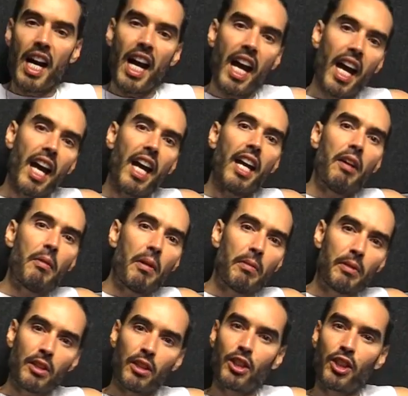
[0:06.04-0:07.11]
Hey,
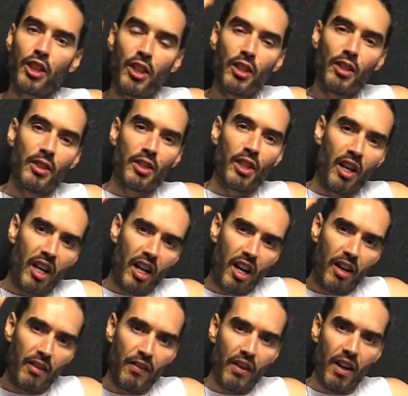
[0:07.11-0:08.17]
welcome to The Trews. High,
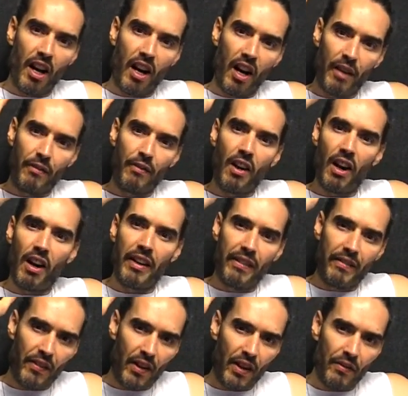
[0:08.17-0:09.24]
high, high
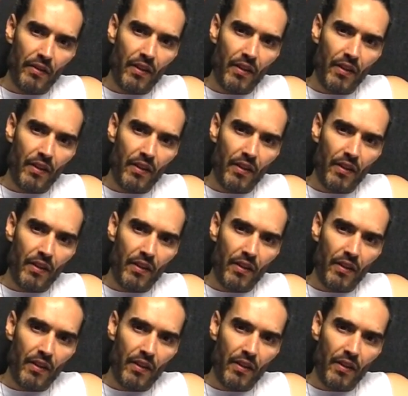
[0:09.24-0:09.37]
five, high